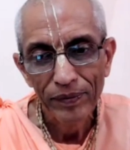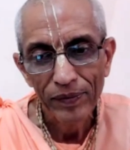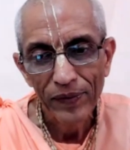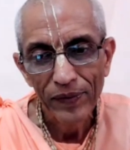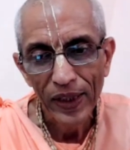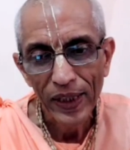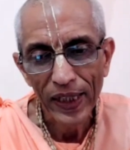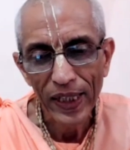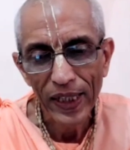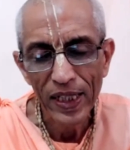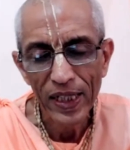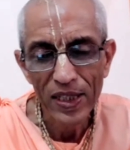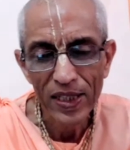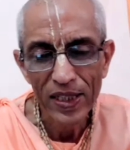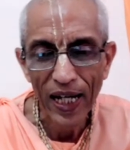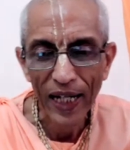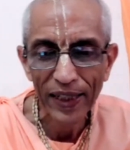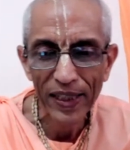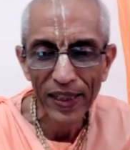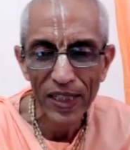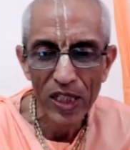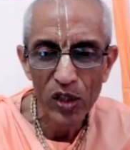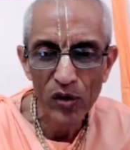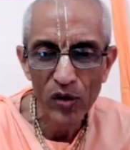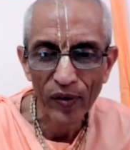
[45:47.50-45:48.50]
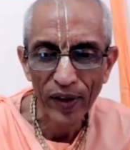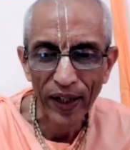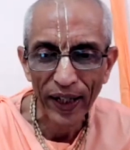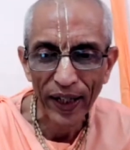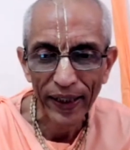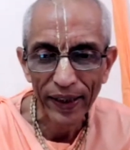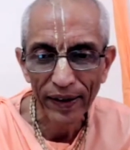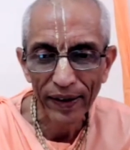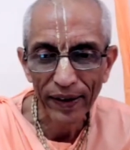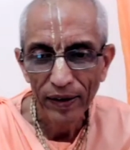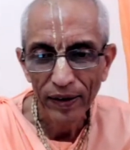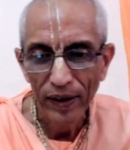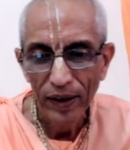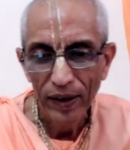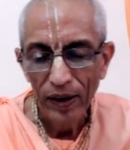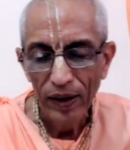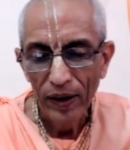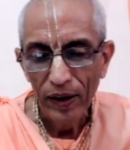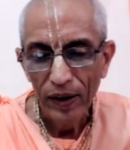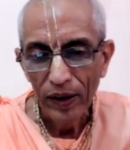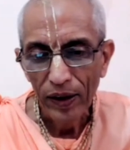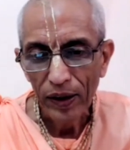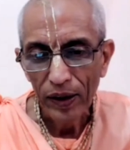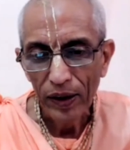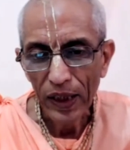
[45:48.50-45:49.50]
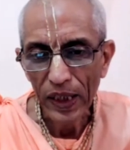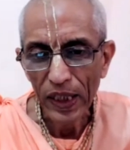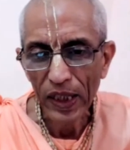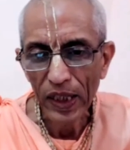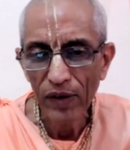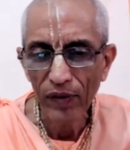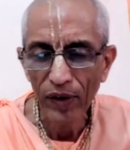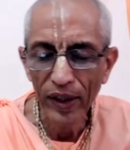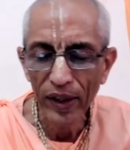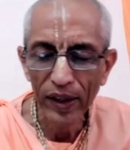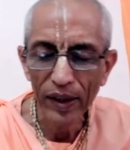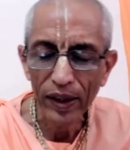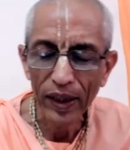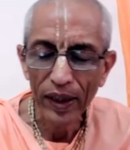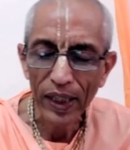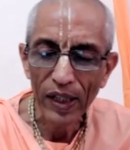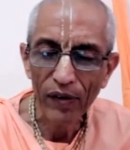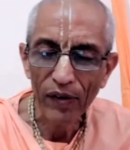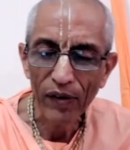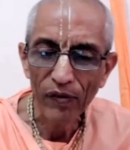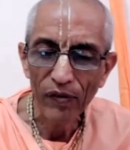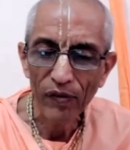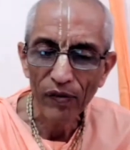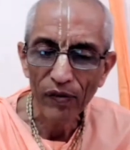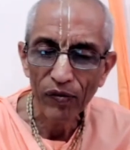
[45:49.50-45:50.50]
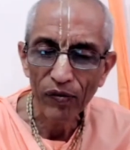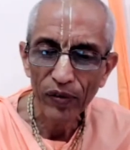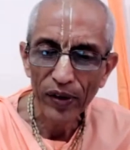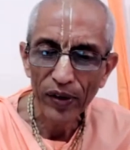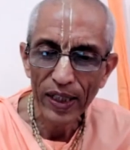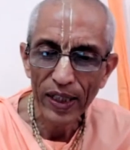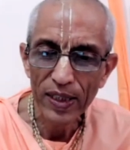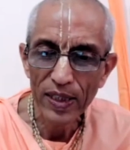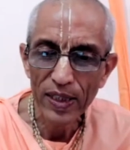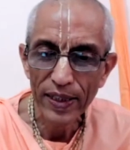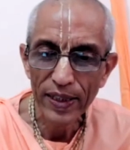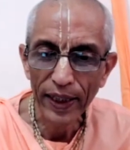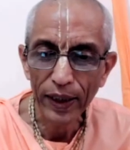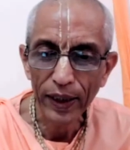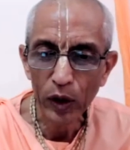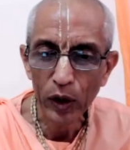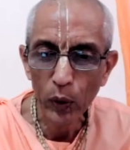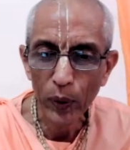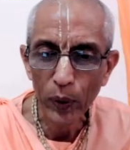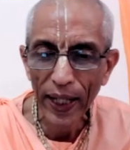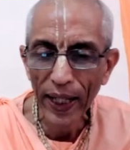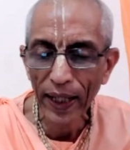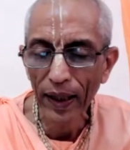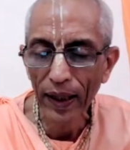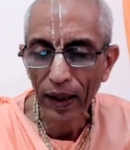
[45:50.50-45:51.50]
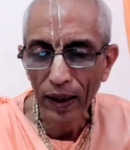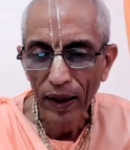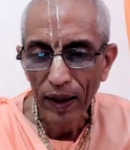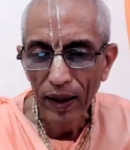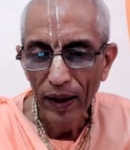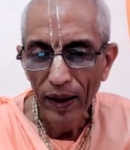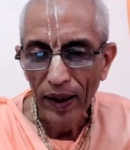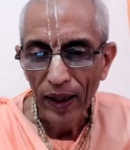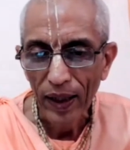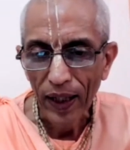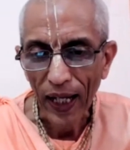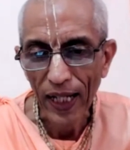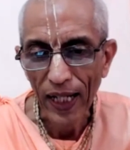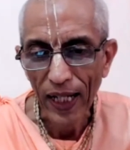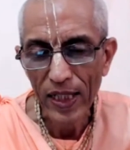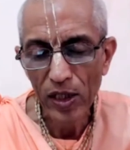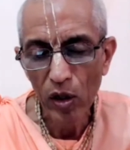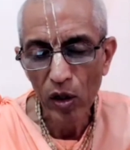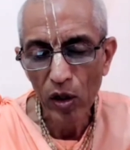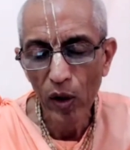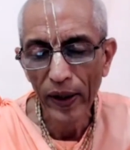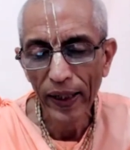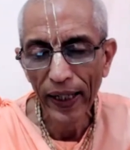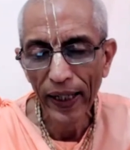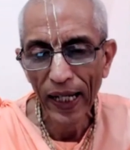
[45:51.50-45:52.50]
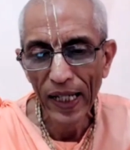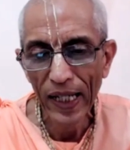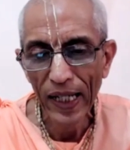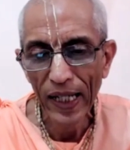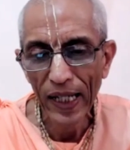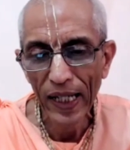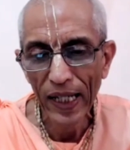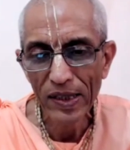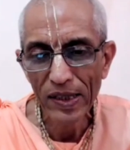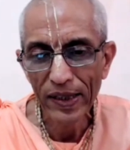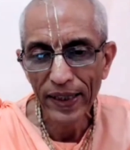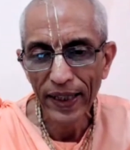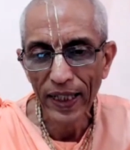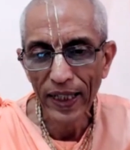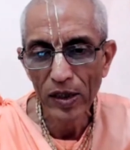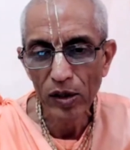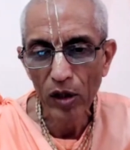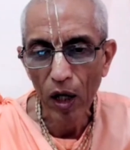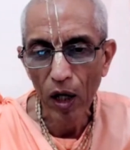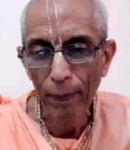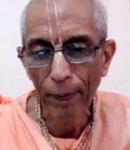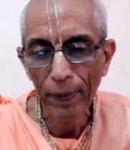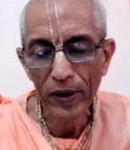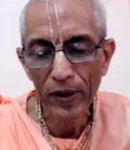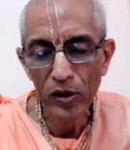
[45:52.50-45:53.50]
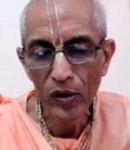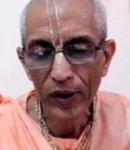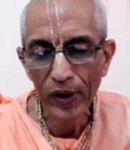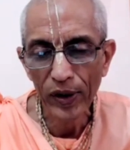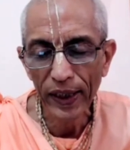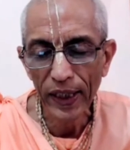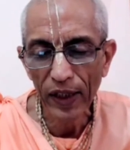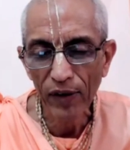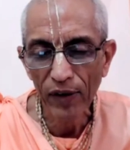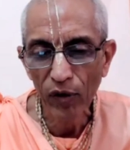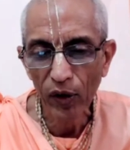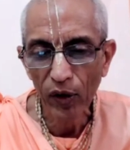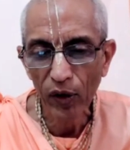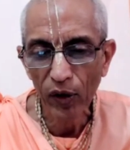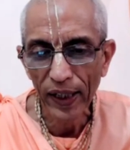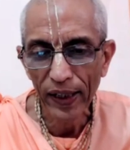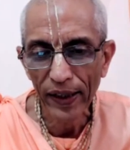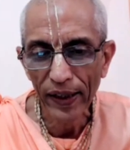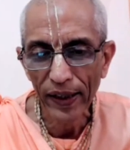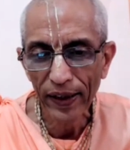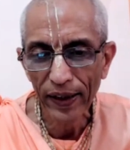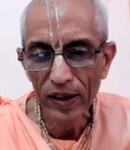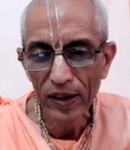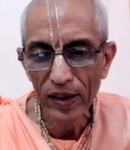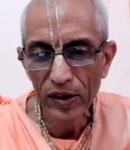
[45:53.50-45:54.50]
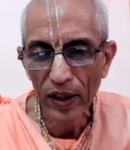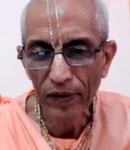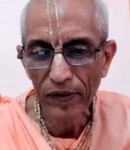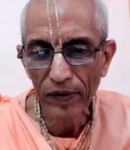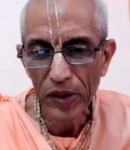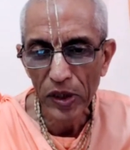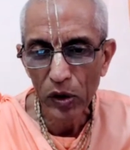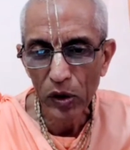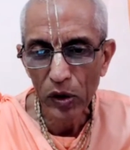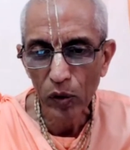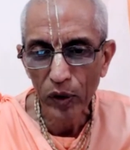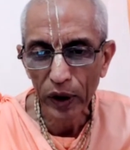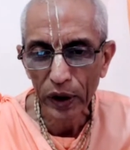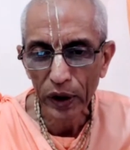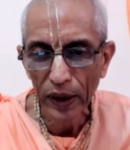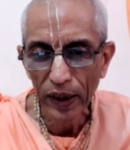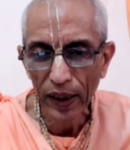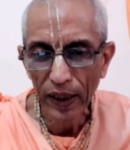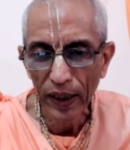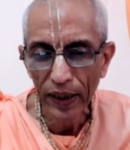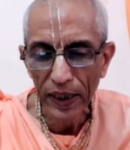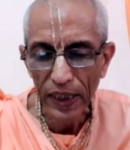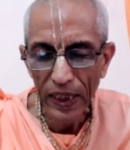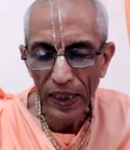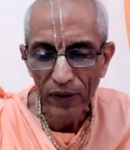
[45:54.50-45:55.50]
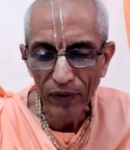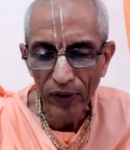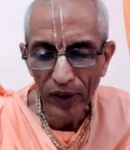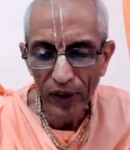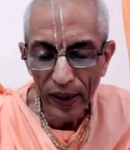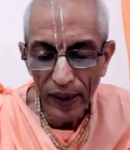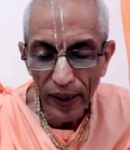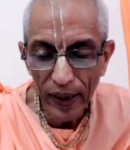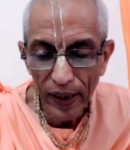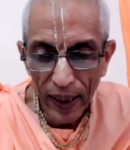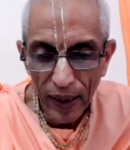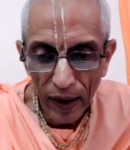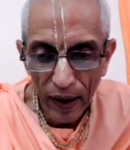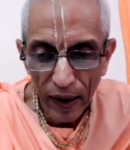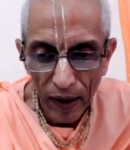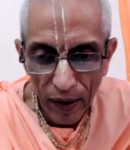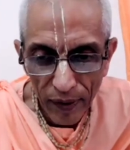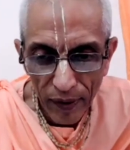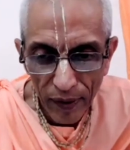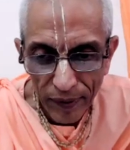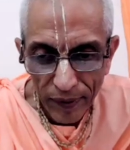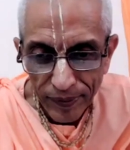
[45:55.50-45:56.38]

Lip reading: He is satisfied even if he is sent to hell, as long as he has opportunity for rendering service to Krishna even in hell.